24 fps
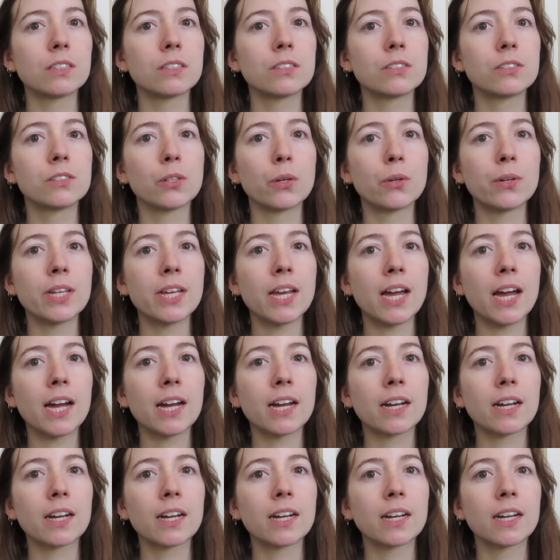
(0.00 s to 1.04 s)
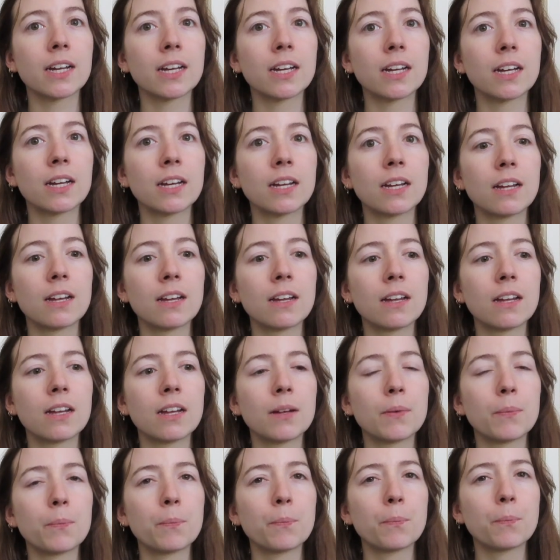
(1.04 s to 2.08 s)
Zodiac
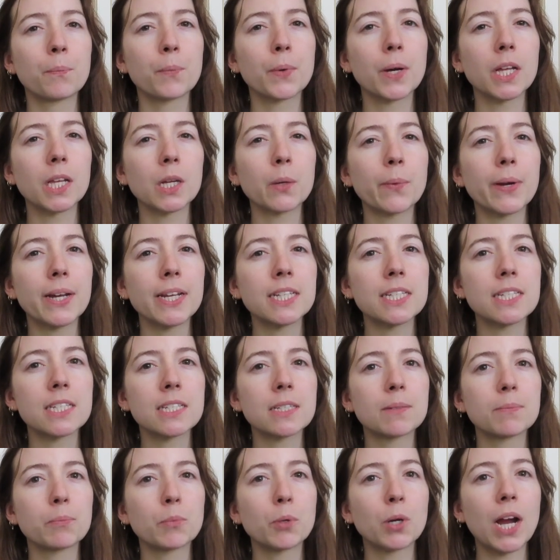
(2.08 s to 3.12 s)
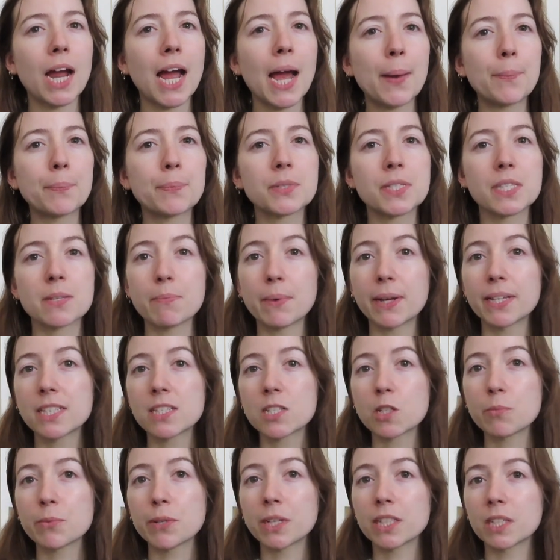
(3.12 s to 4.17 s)
colorways perhaps? It might
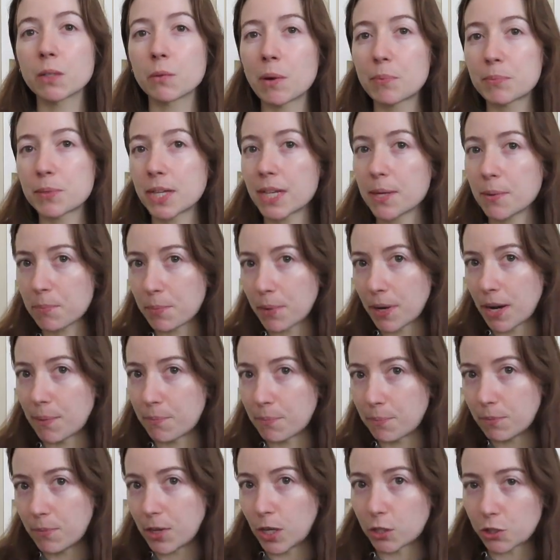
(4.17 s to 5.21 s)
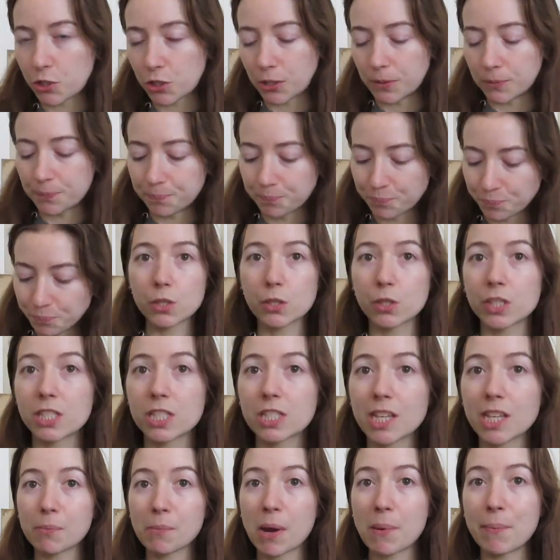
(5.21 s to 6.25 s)
still be on the website but I'm not sure. So this
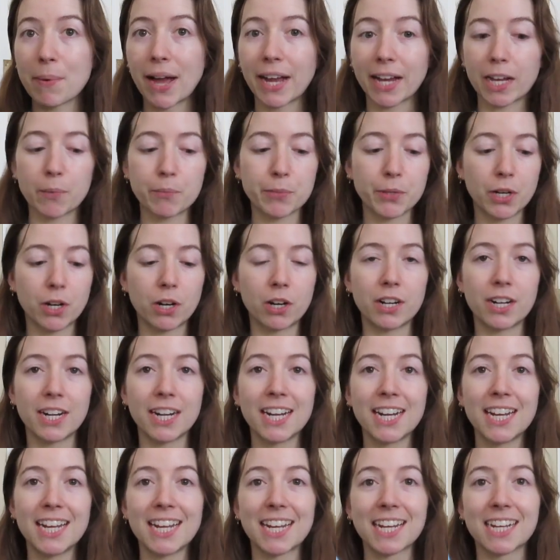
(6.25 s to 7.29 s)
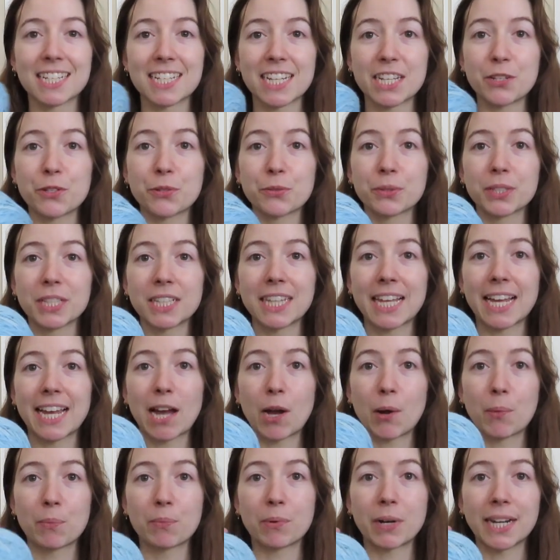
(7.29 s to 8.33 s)
my backup yarn because I do really like
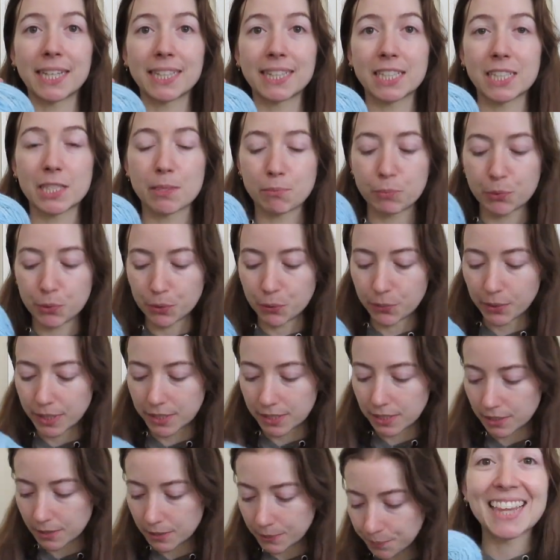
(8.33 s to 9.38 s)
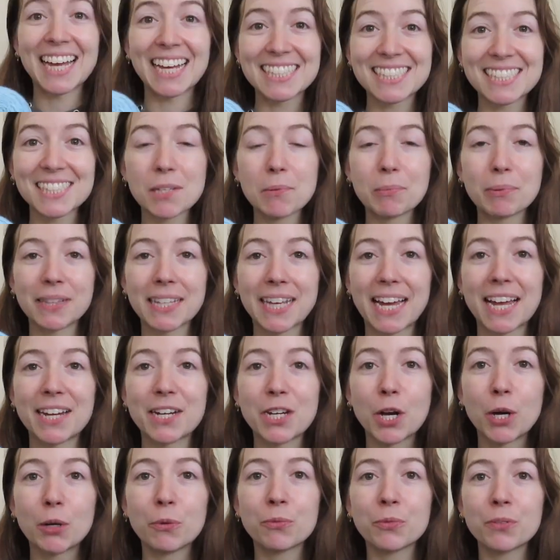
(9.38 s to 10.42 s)
how bright this blue is. That's the
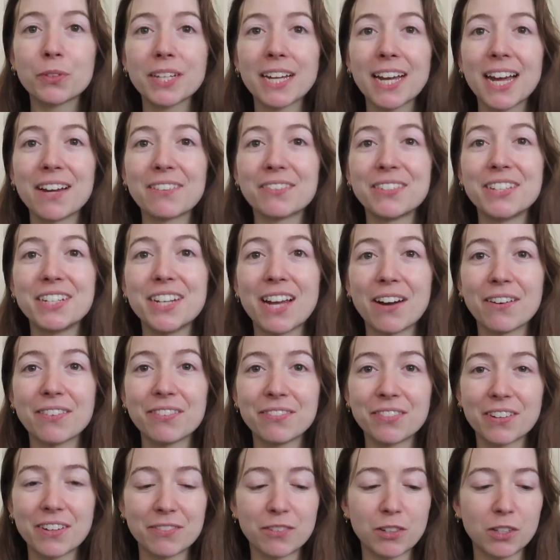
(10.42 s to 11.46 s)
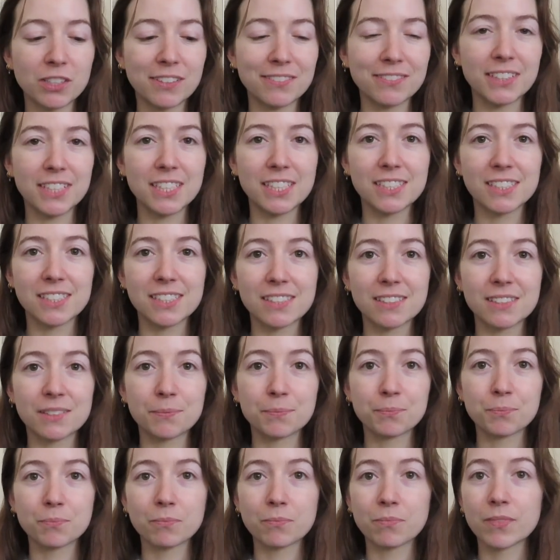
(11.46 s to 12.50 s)
plan. Hopefully I have enough of all of these
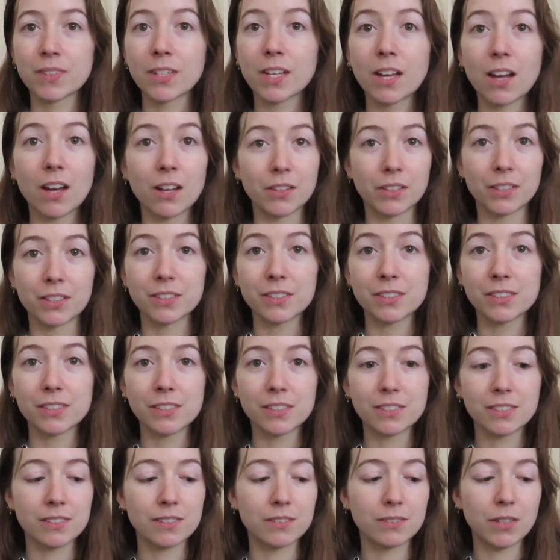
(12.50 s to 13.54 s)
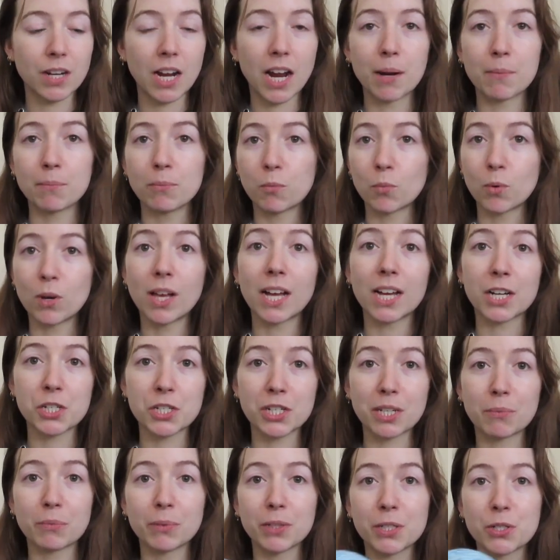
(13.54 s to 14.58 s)
colors I'm, well
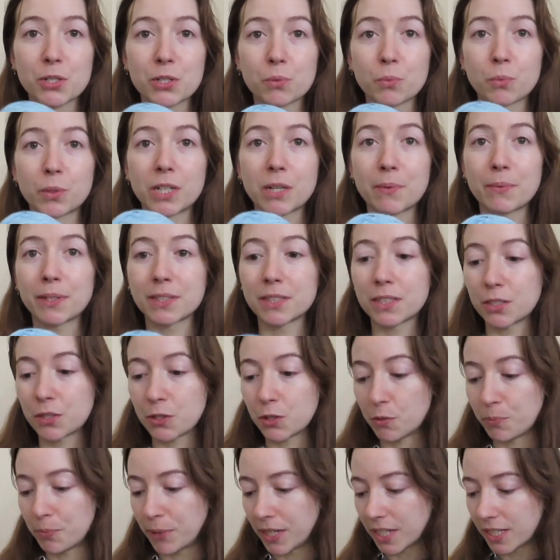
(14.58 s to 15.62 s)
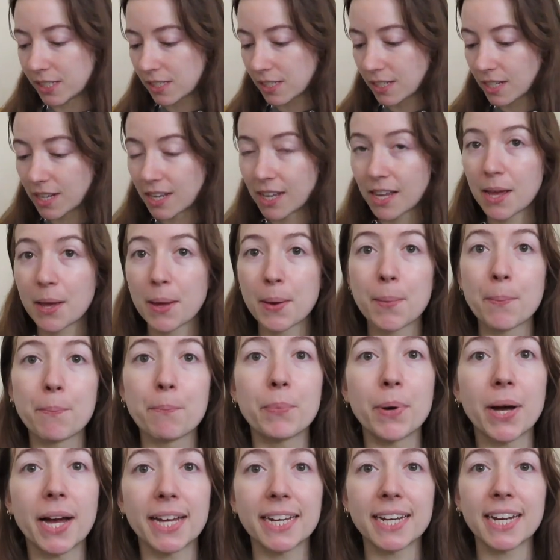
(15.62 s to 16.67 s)
actually I'm really just worried about the two minis.
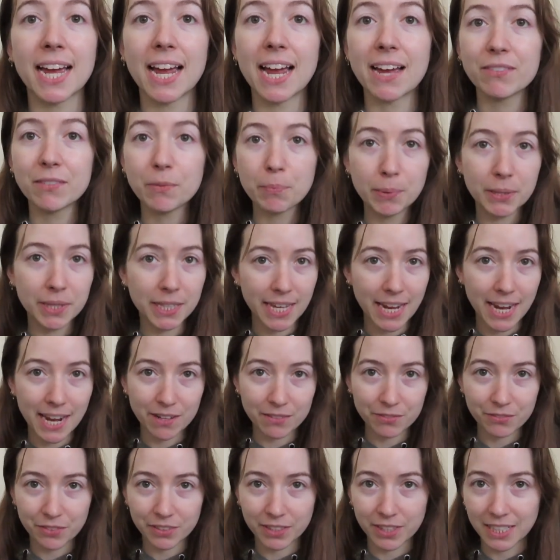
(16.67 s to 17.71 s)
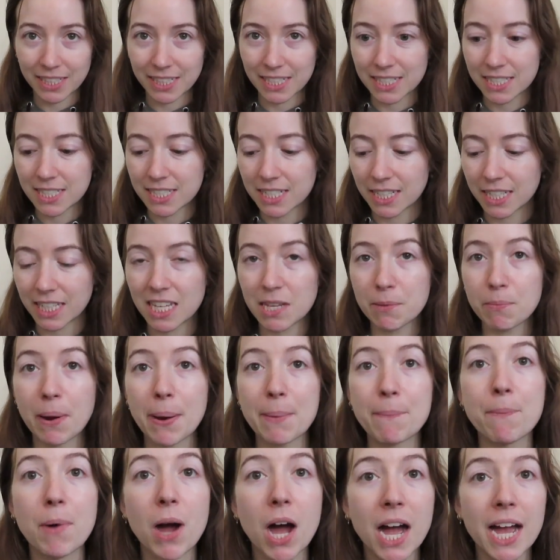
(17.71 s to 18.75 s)
But I have a plan for this to keep
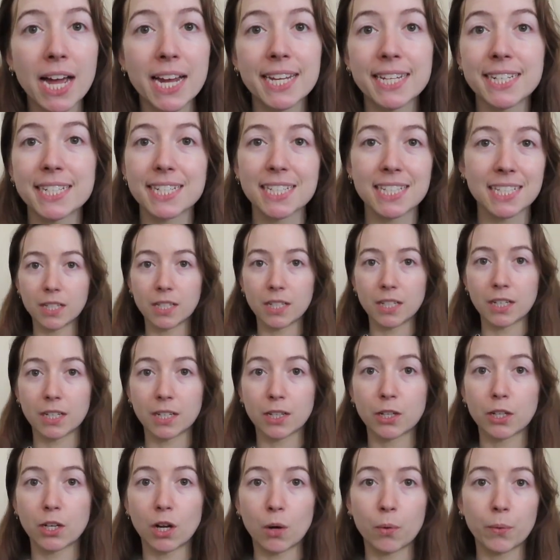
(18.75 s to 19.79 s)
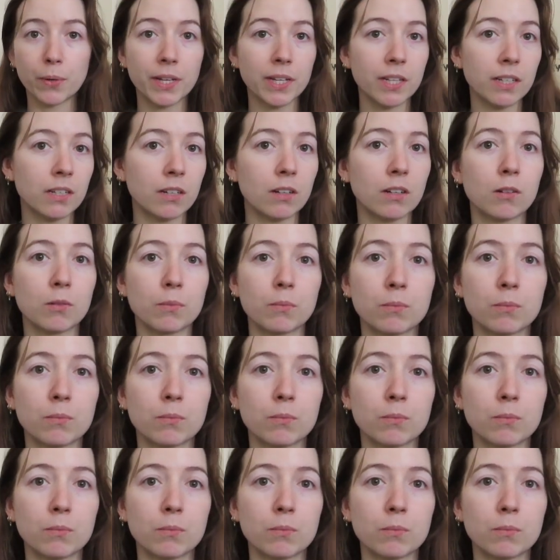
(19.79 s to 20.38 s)
my mind uh, going. Oh.